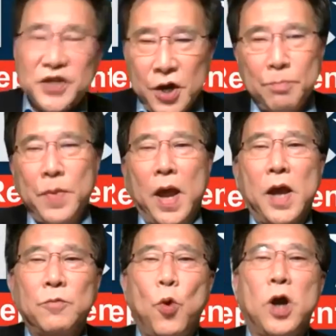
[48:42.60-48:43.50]
ship,
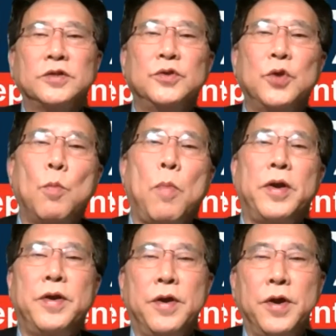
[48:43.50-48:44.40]
there was
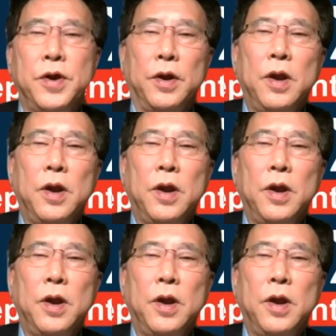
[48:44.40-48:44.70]
nobody hurt.